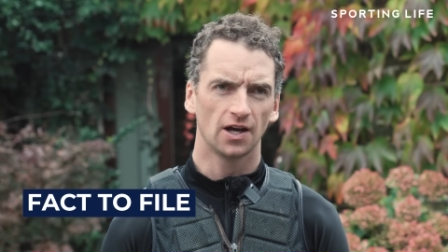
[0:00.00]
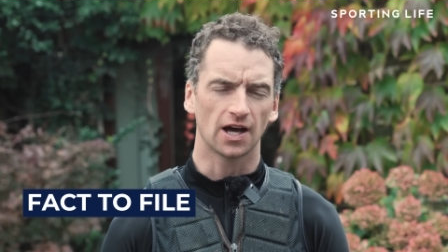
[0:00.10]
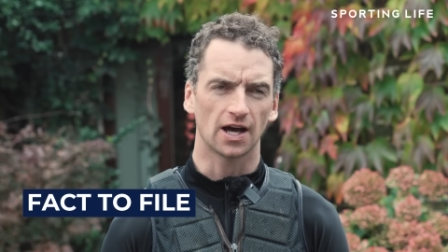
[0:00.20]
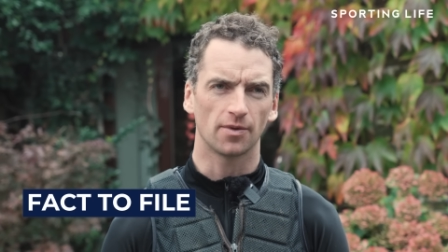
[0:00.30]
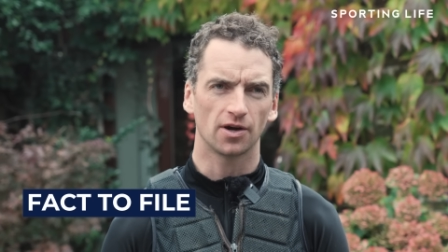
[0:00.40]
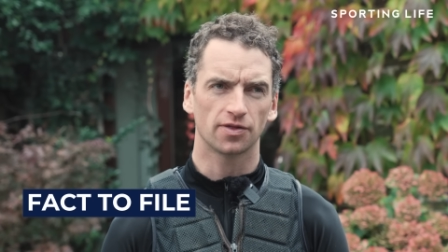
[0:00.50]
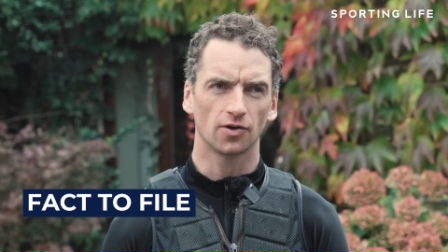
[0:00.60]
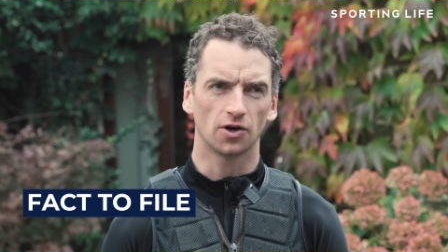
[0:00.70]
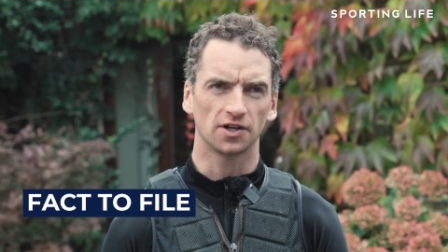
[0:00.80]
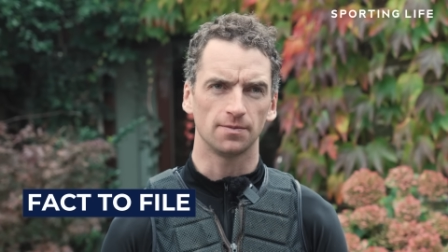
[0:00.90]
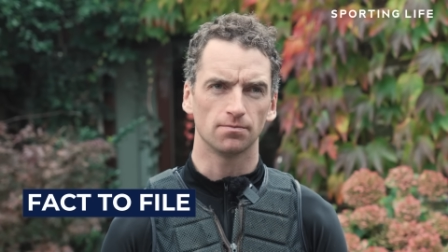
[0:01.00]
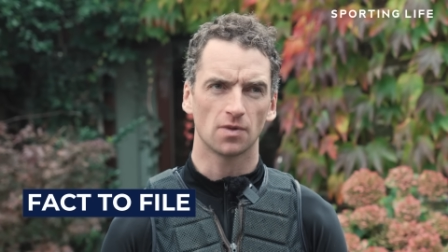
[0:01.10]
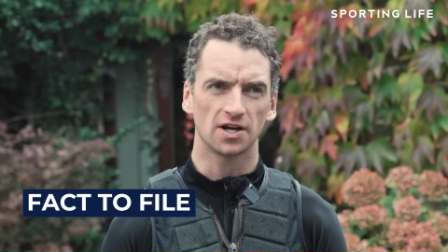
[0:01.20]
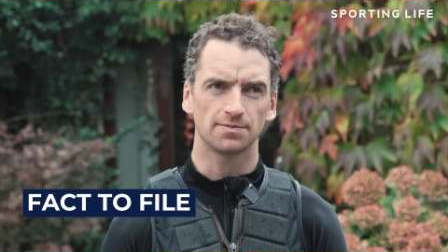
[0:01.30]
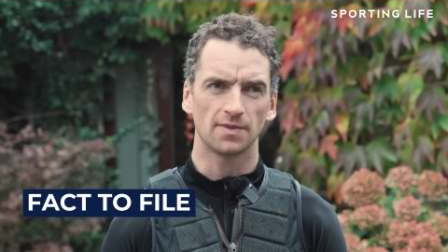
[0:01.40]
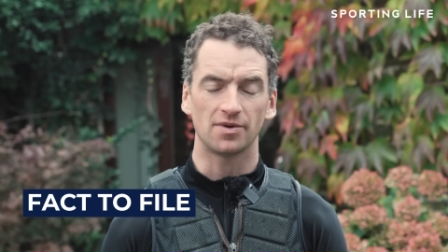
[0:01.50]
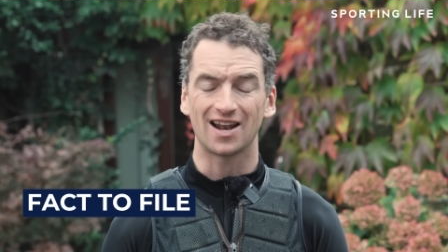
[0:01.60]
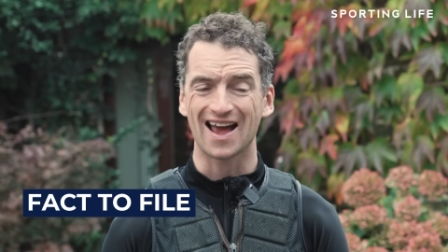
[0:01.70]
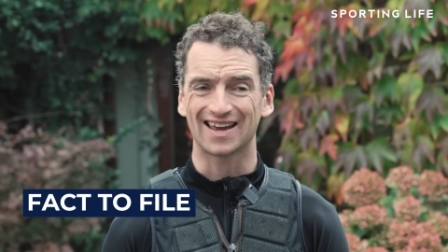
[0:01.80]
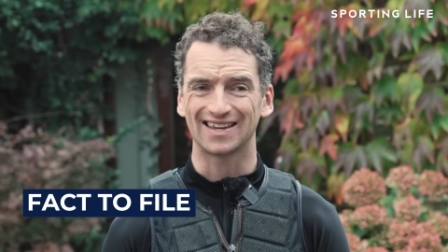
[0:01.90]
I thought he might maybe
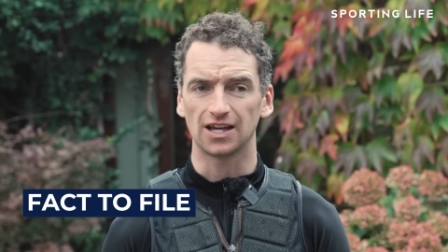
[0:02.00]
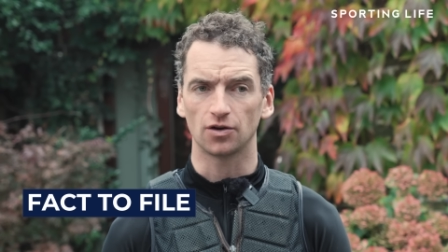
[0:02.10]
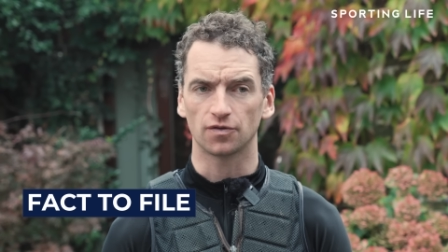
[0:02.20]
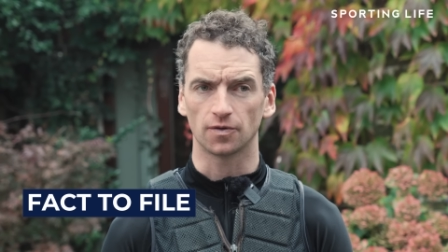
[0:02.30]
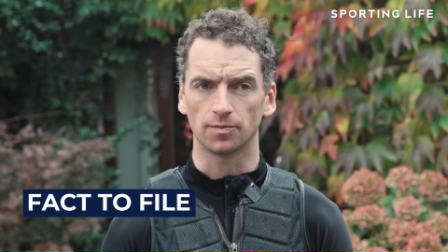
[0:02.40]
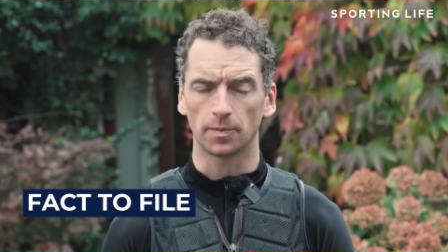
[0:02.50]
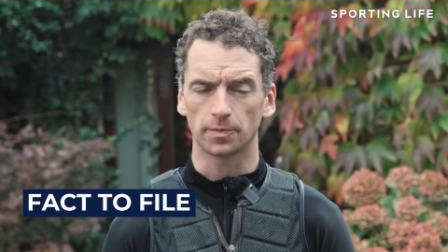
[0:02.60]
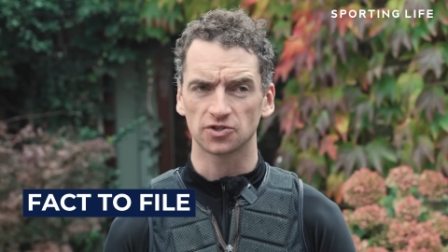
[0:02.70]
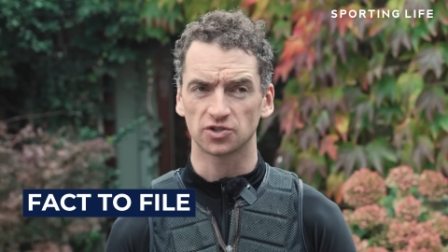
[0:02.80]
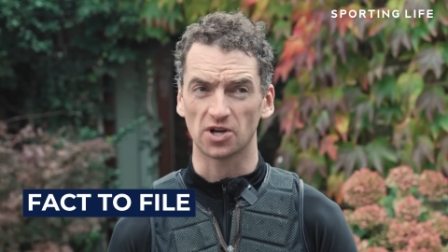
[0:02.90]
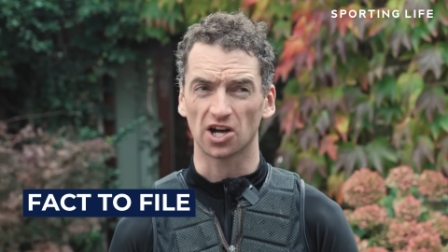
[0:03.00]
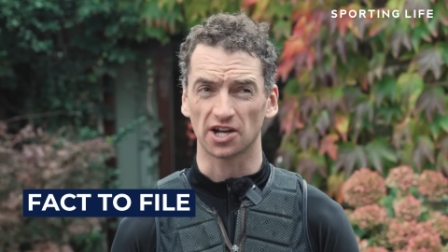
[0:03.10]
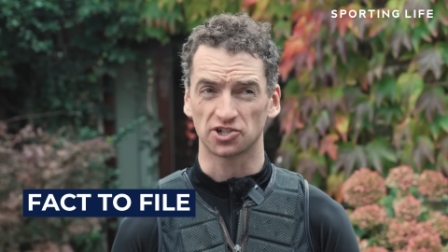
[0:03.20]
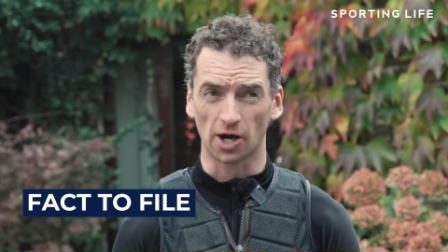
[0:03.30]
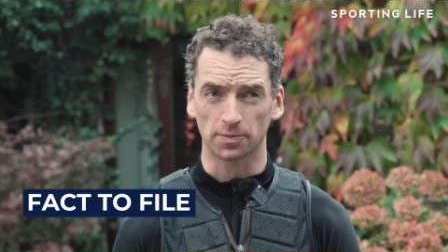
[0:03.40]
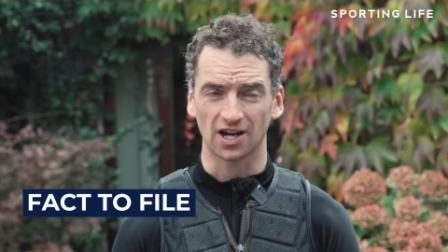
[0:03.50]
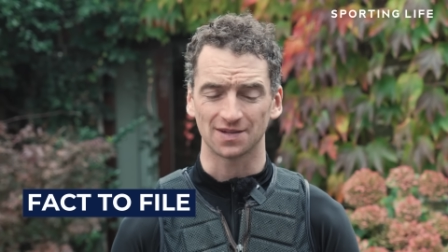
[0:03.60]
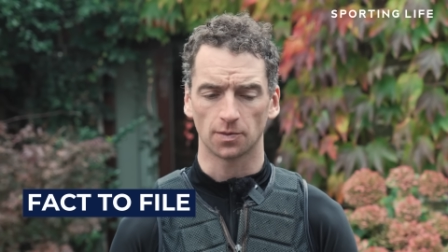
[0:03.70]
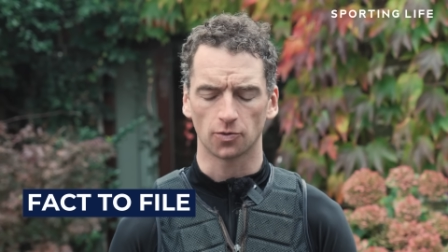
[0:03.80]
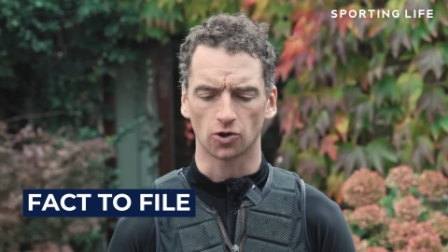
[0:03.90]
lack a gear for bumpers to be a
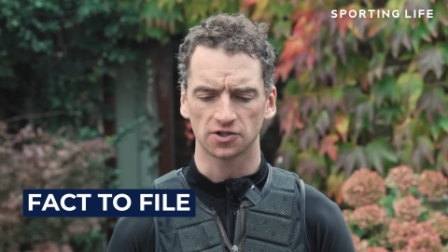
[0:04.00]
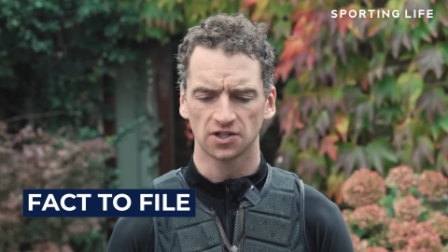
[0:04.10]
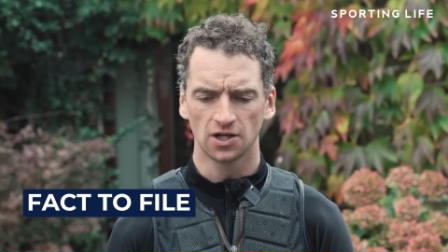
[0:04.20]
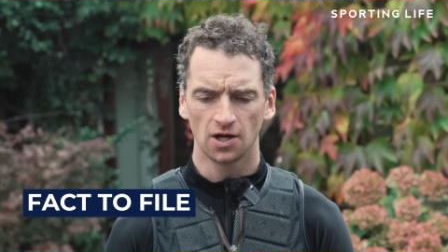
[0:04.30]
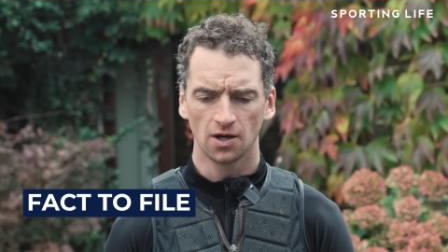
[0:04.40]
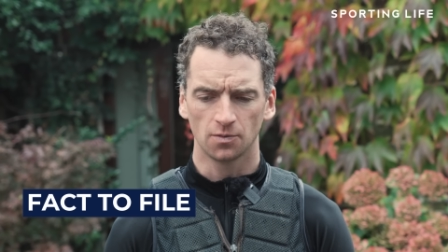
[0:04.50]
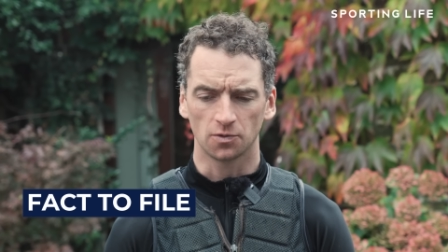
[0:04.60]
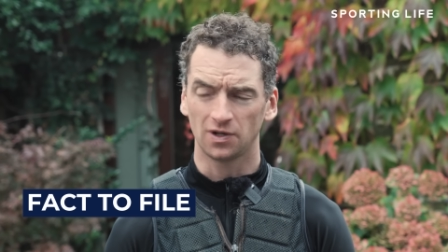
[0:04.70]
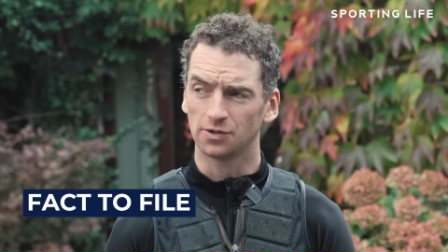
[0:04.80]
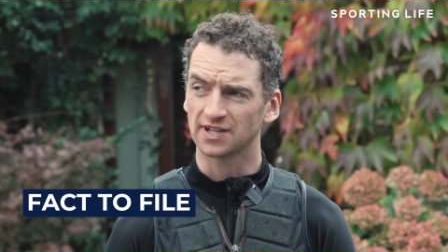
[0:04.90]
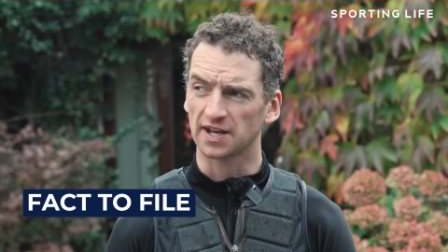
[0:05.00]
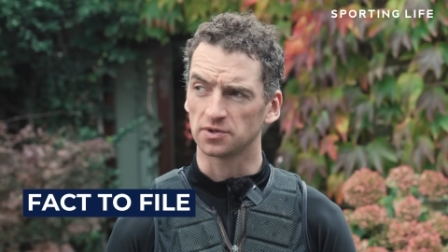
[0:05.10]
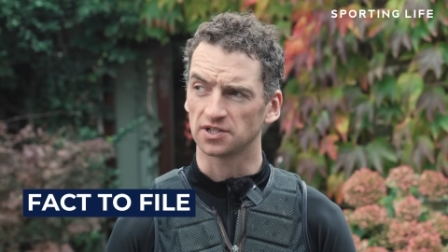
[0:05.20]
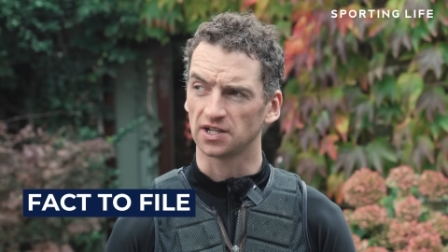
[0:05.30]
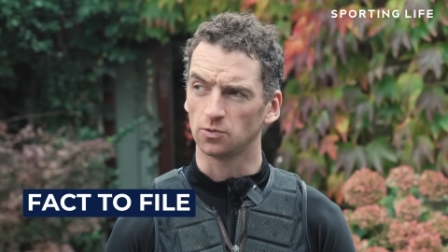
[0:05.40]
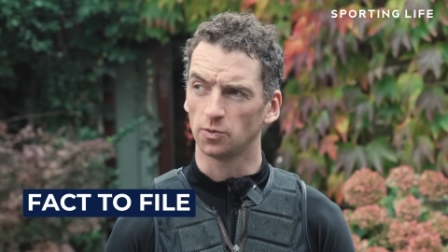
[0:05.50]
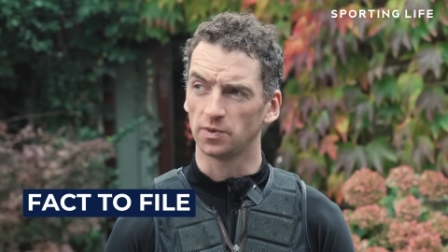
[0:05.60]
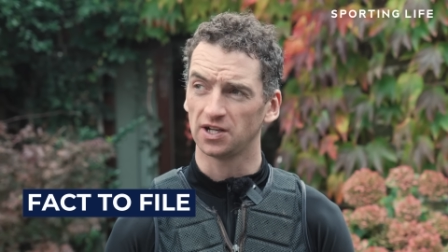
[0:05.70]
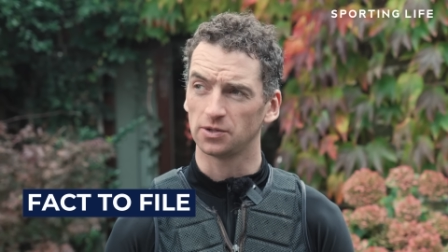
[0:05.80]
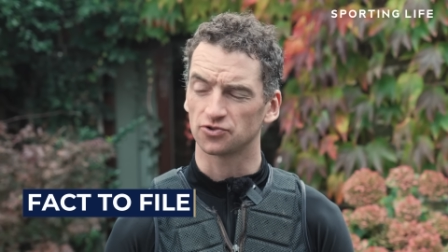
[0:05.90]
top-class bumper horse, but Willie was adamant that he would
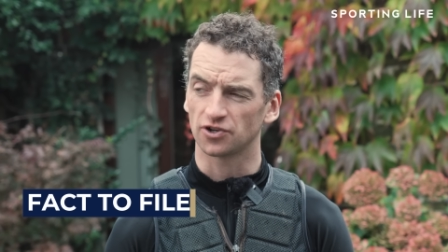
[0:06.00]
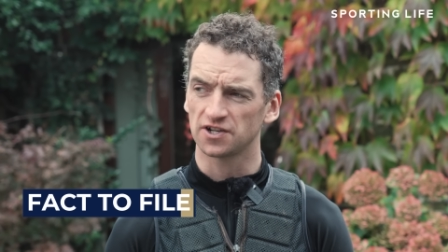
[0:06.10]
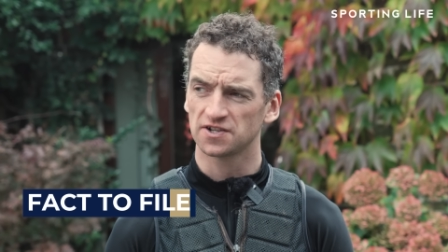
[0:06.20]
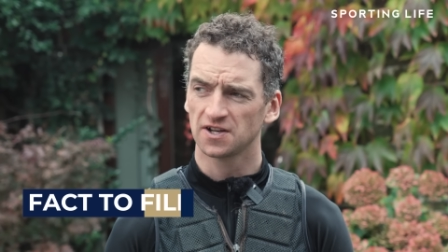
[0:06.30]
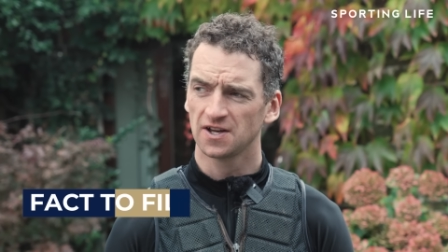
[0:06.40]
be, and he was right.